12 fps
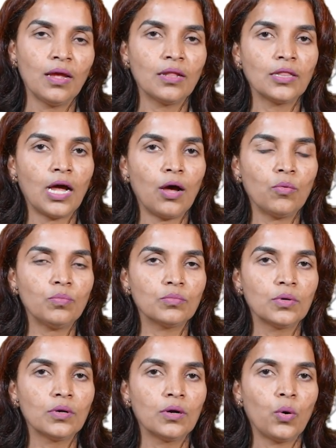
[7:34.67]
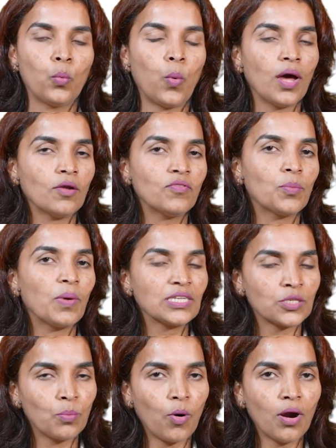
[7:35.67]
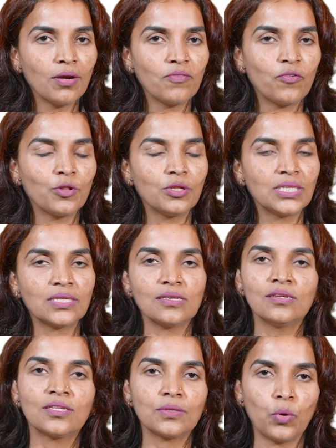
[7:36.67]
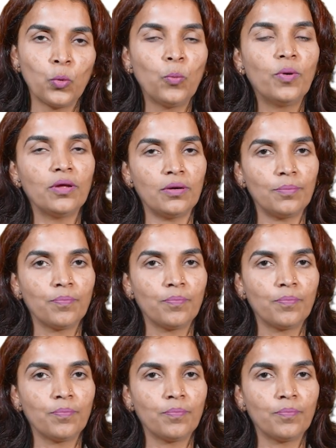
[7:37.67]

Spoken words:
Now, one of the best model for this is Uber.